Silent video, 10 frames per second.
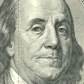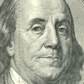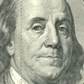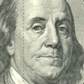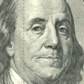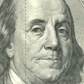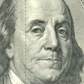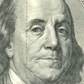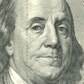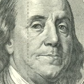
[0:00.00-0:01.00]

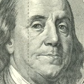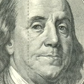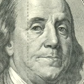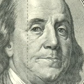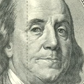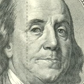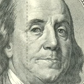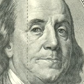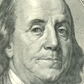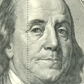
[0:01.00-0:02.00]

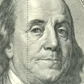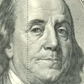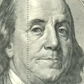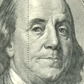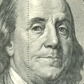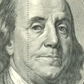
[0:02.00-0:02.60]
Nobody speaks.